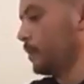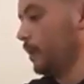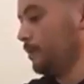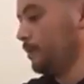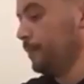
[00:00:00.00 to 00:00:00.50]

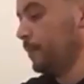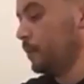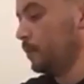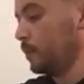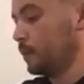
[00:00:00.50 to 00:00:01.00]
and
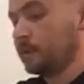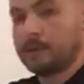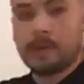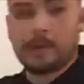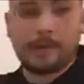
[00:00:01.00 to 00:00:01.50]
look at
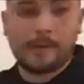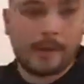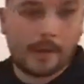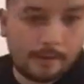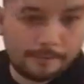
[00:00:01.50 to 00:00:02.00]
the
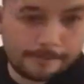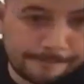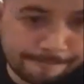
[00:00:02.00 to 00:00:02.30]
calf.